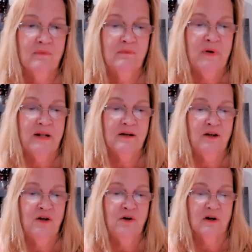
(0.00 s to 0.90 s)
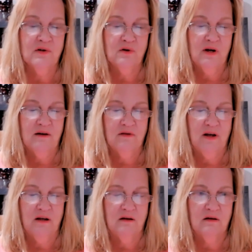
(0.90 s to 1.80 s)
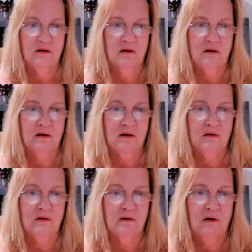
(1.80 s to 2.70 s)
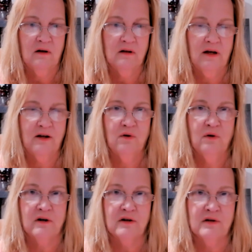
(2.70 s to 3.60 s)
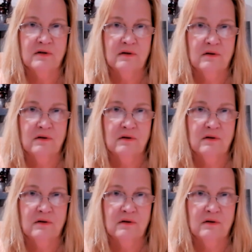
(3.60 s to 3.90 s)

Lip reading: But you also have like online course,